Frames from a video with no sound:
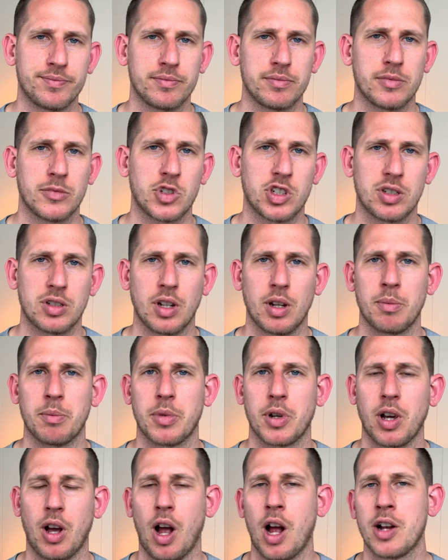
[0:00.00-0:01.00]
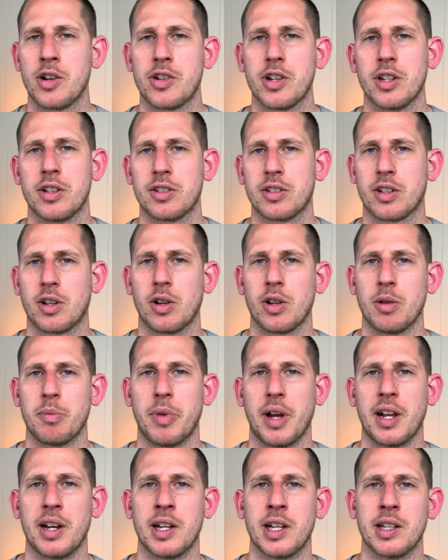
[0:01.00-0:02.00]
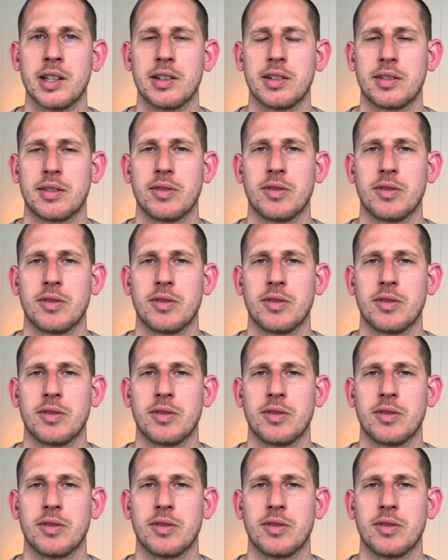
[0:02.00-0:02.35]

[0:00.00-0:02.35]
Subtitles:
subconscious codependence